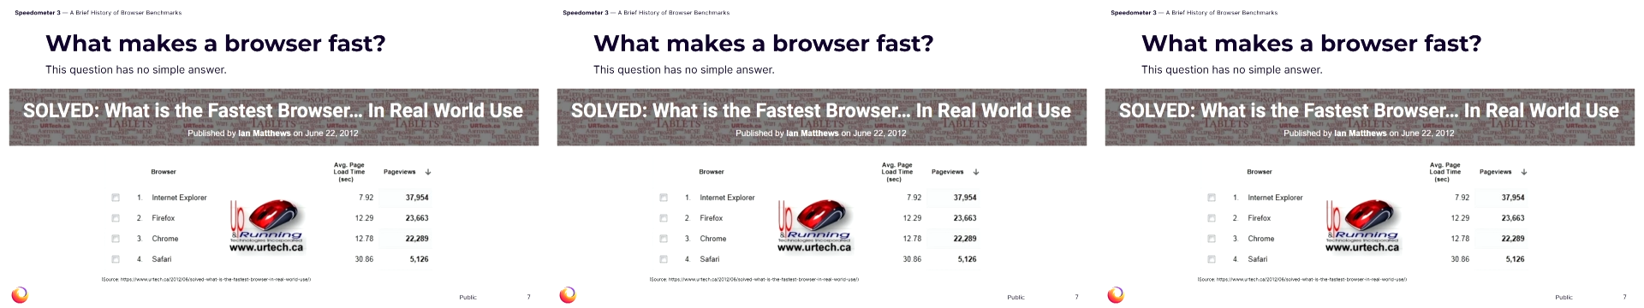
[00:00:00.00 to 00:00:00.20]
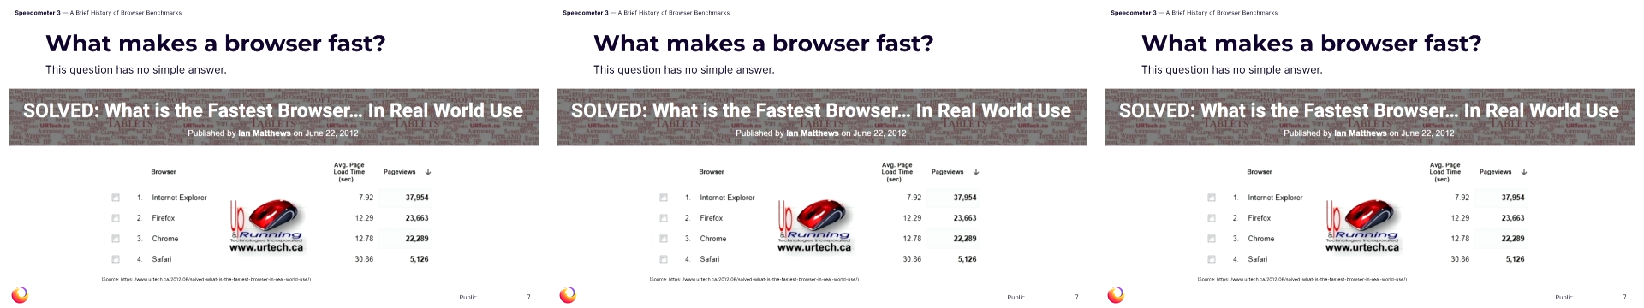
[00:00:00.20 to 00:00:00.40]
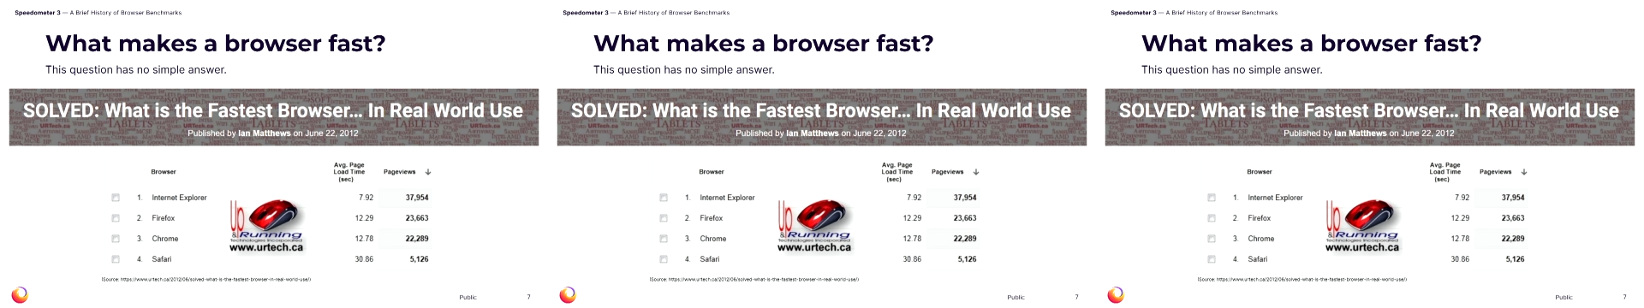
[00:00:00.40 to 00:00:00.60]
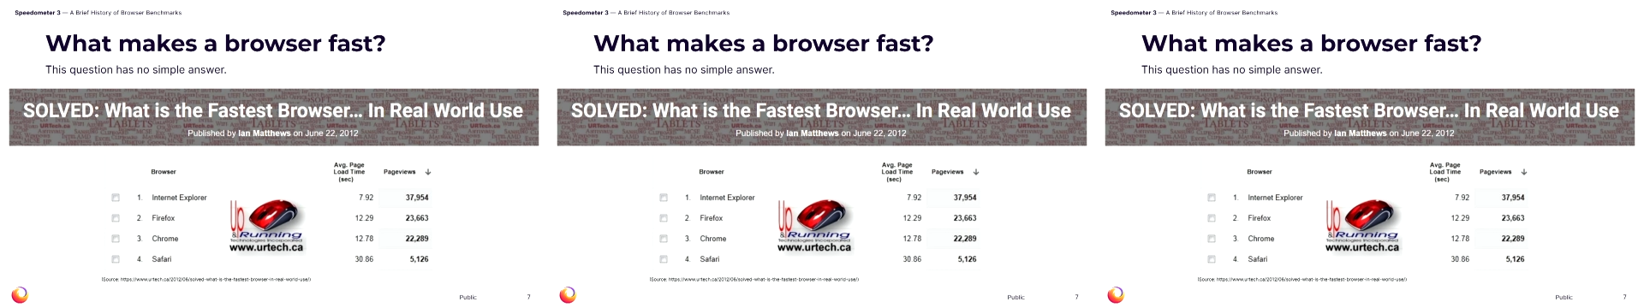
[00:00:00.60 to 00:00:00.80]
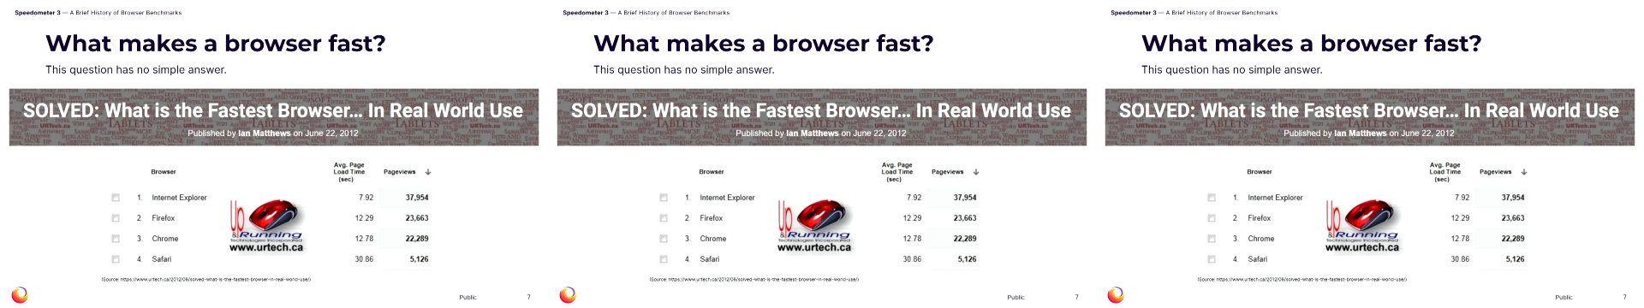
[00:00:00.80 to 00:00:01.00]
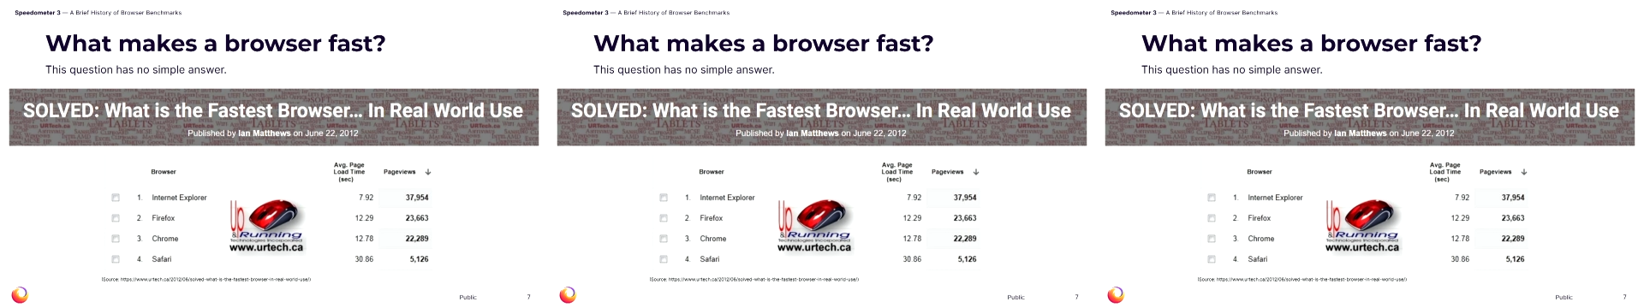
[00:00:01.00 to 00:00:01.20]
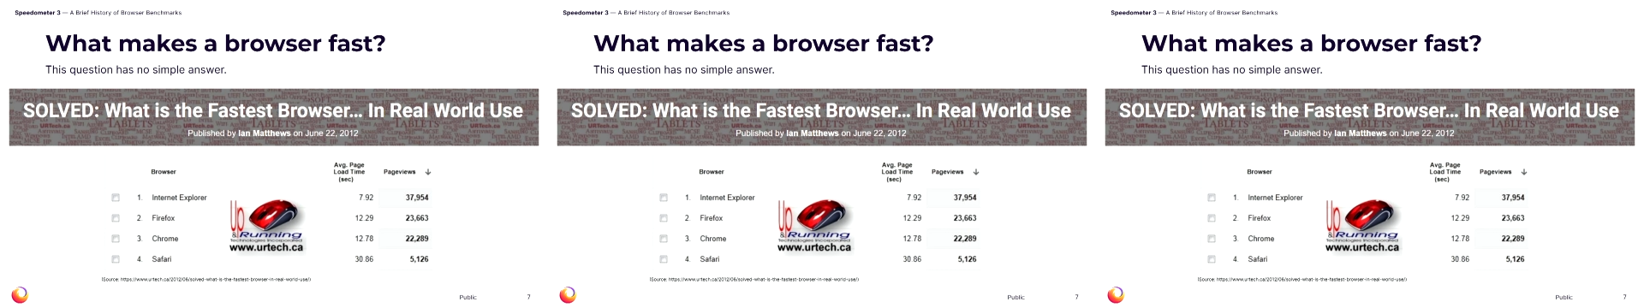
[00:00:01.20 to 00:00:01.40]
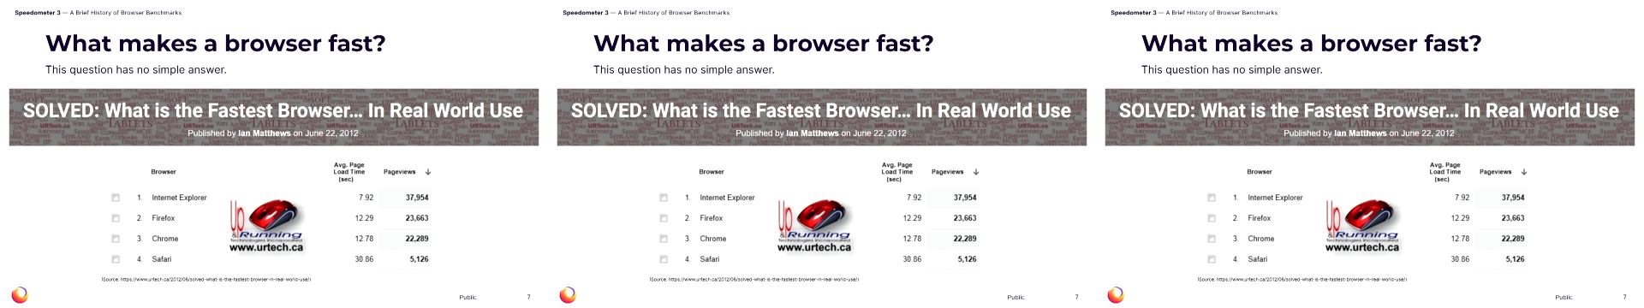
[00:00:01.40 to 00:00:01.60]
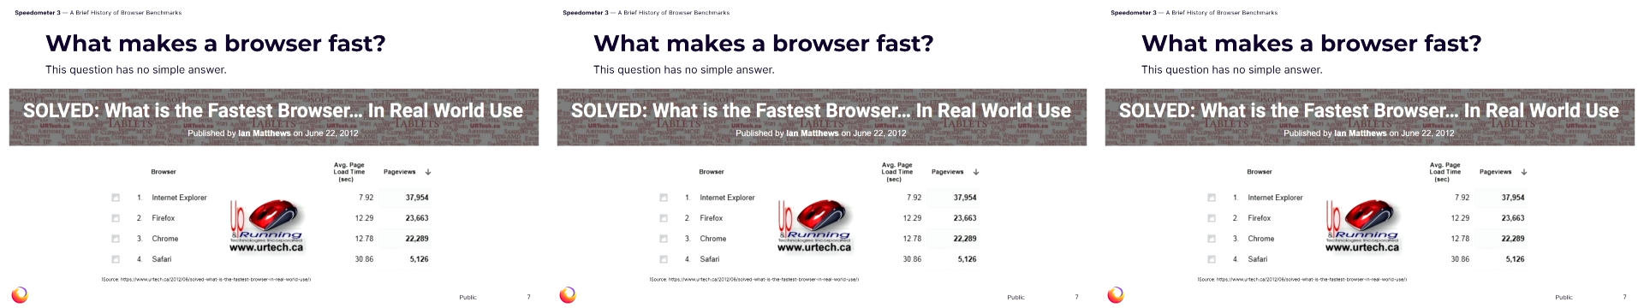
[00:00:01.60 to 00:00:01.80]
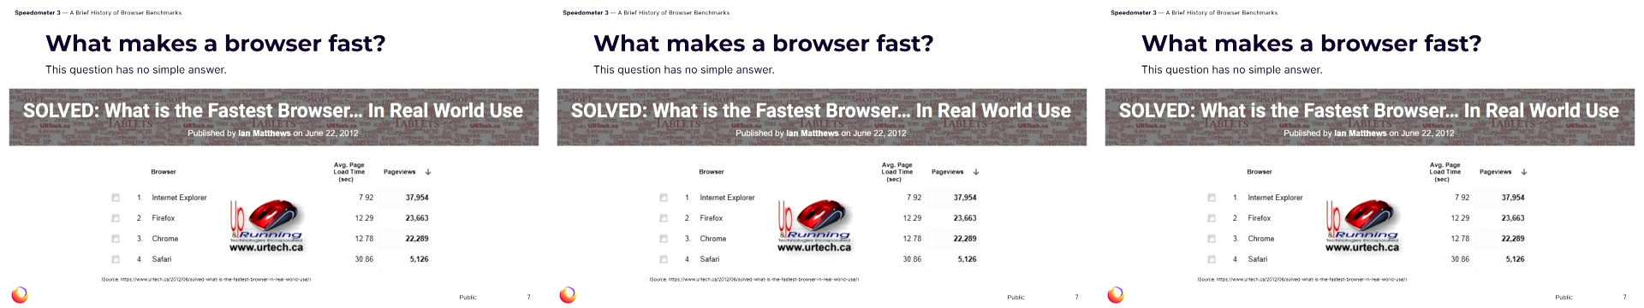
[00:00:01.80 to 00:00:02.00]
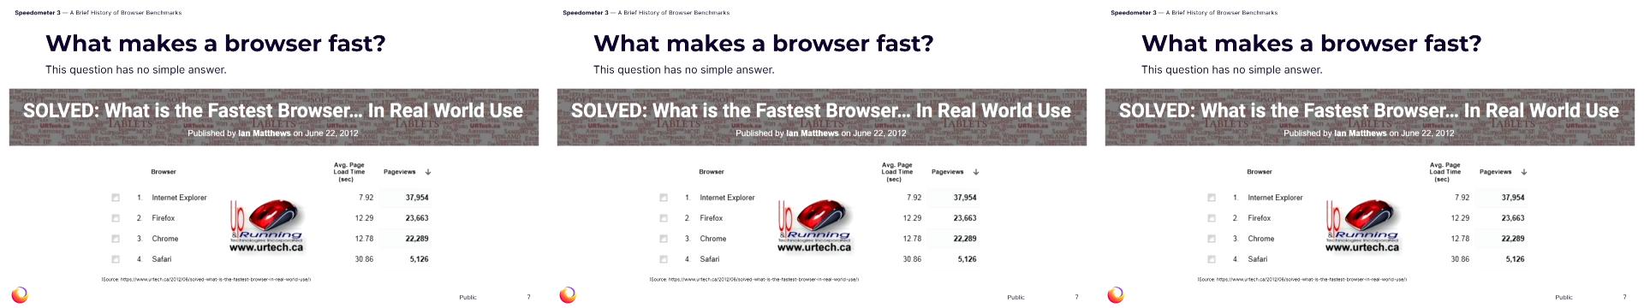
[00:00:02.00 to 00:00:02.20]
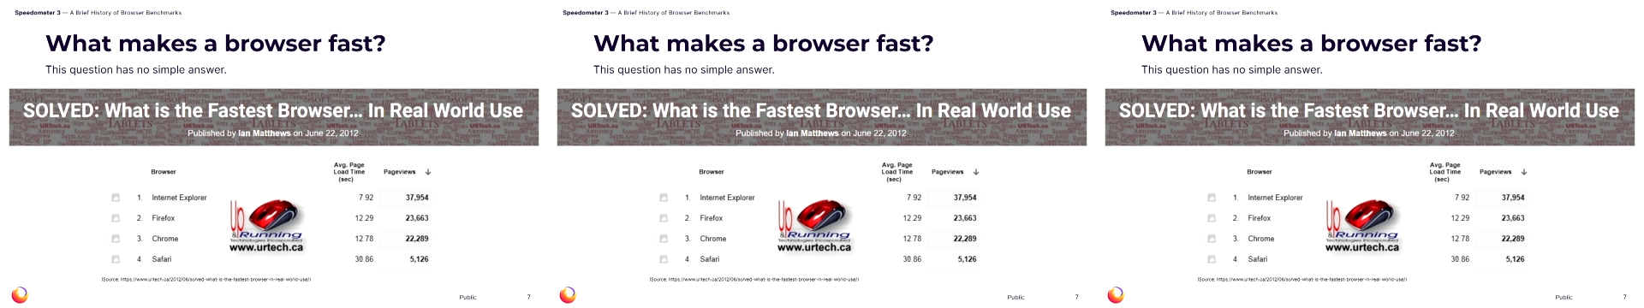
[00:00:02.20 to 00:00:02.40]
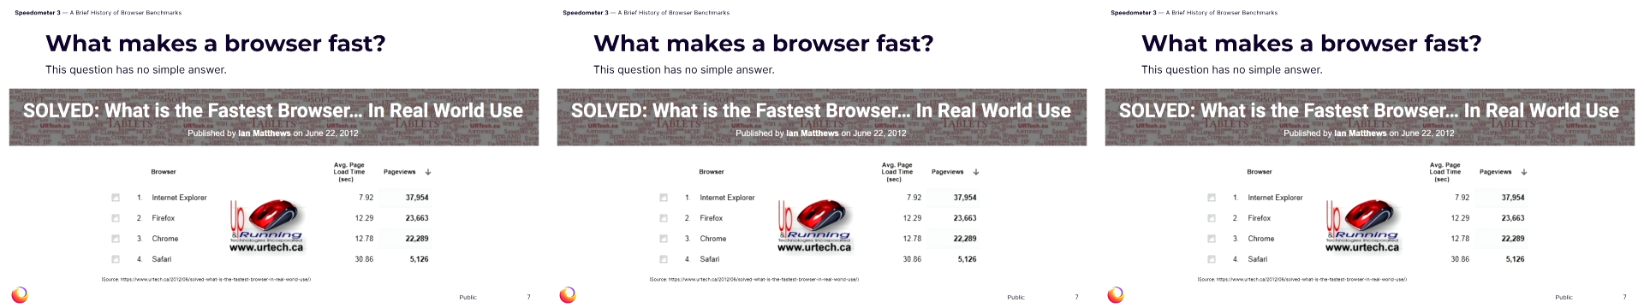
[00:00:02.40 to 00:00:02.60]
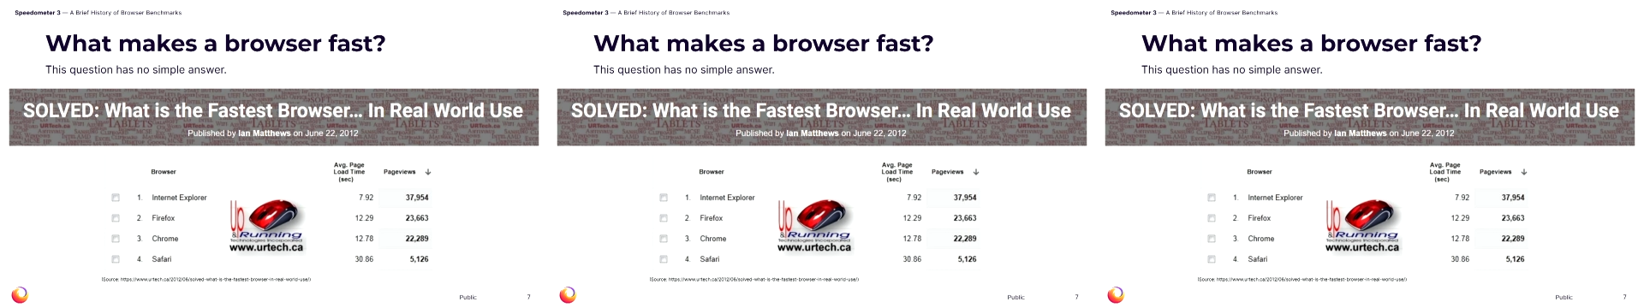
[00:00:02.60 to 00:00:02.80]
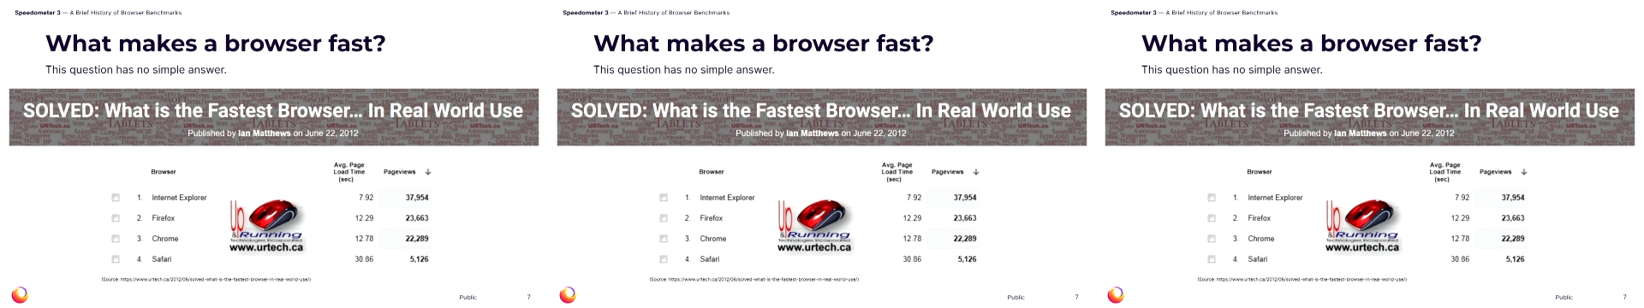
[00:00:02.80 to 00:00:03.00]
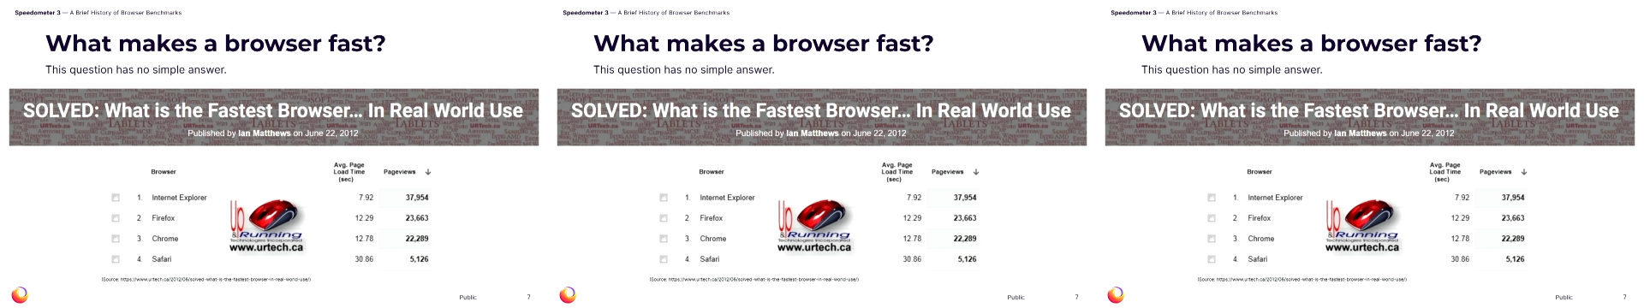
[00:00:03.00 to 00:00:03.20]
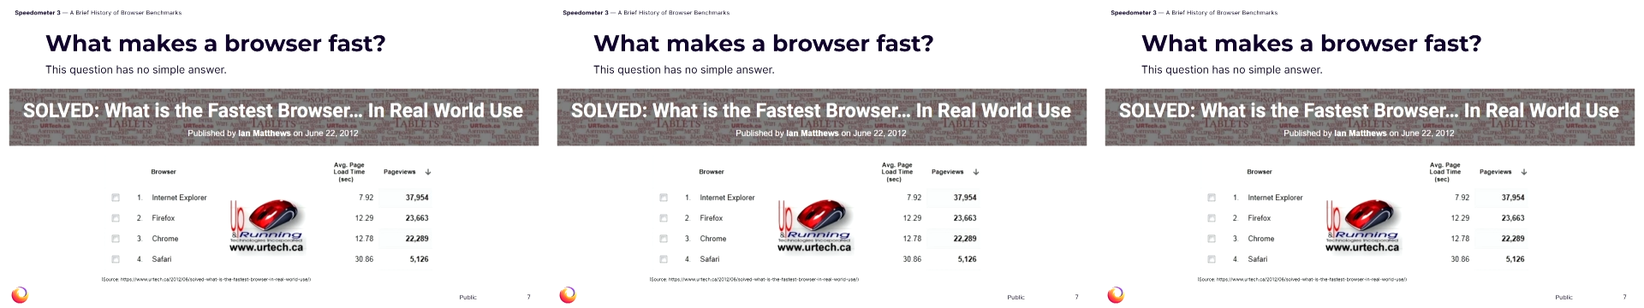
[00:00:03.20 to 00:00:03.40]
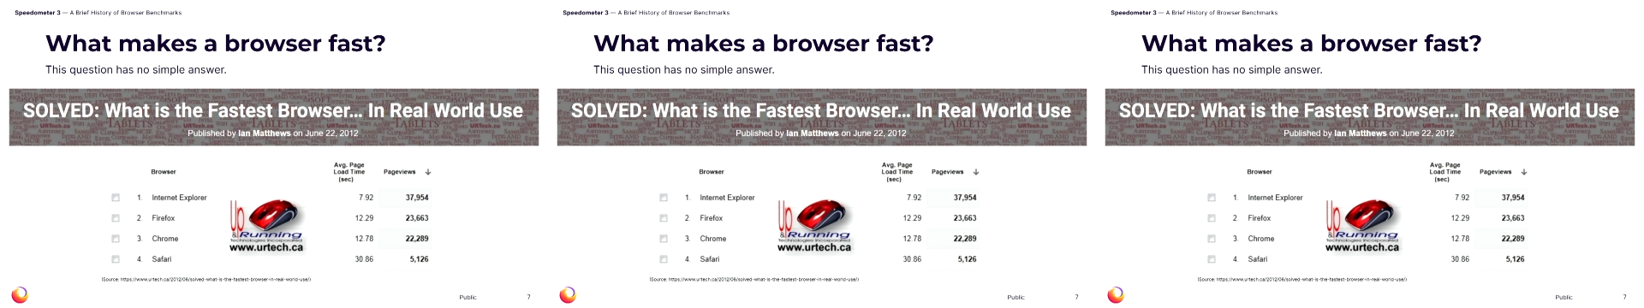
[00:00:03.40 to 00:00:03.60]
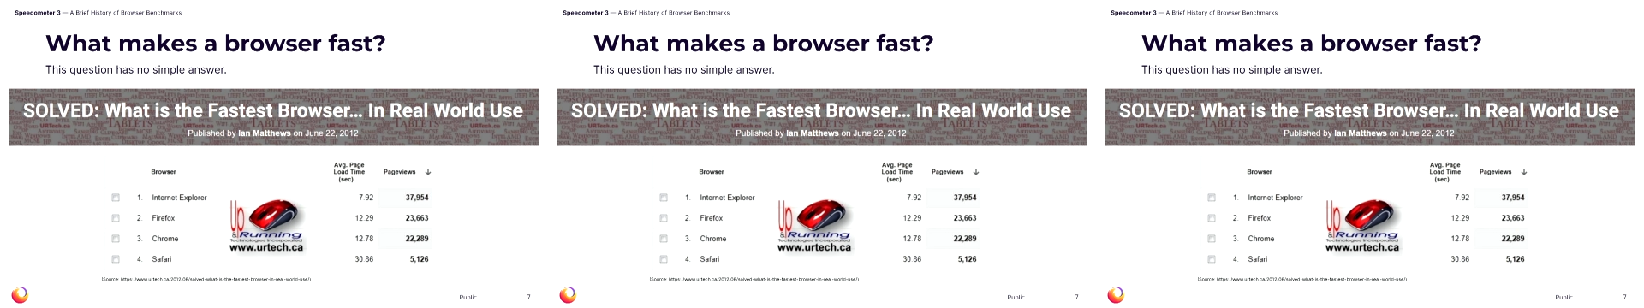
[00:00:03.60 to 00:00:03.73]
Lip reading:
(no speaker visible)